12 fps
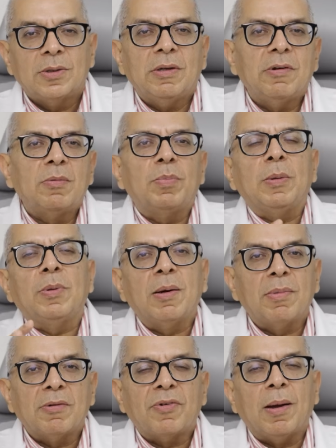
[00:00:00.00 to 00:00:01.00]
Even people
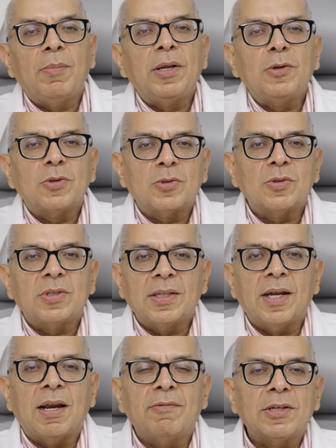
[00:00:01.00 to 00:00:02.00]
in my family used to say
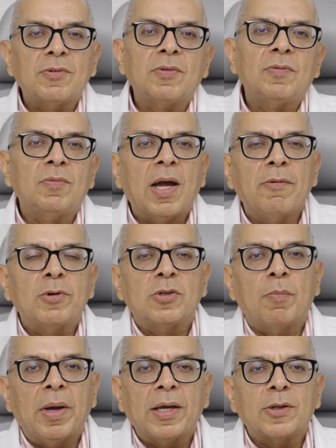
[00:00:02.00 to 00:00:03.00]
that I wish I was
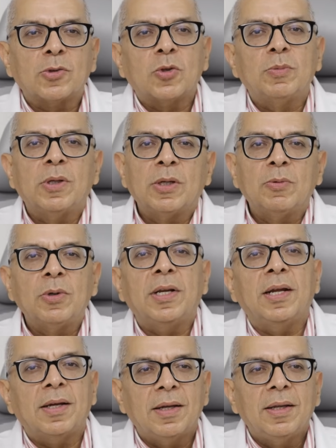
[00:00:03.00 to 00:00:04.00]
your microscope, then you would
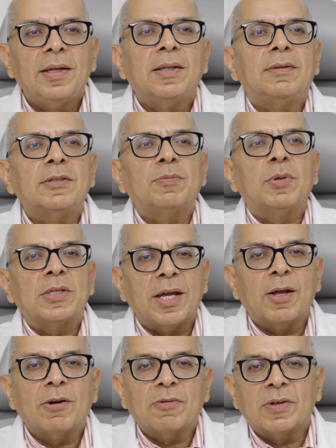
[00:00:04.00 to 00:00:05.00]
take this much
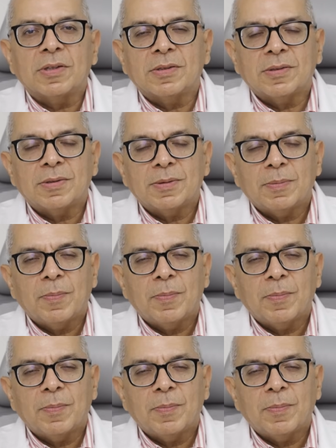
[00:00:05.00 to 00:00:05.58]
care of us.